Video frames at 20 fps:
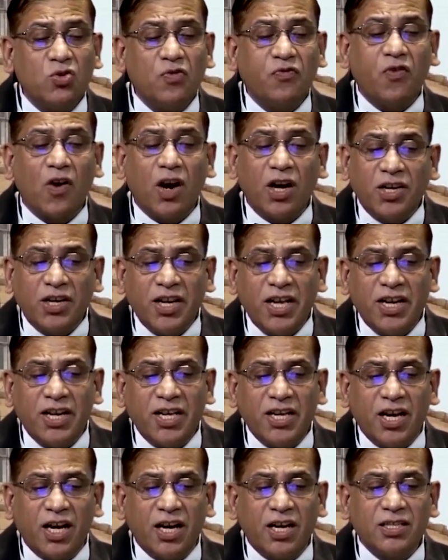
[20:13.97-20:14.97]
to 14
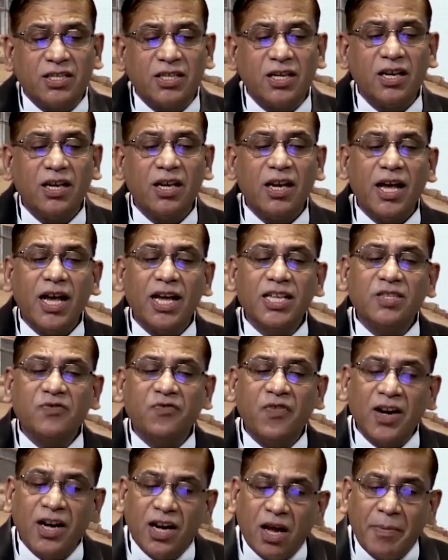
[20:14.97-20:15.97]
years as
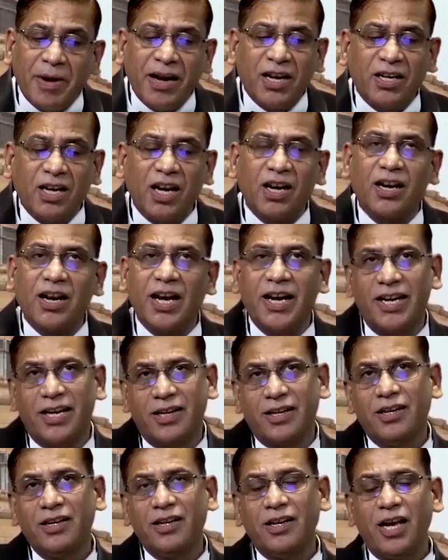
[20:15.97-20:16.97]
fundamental right.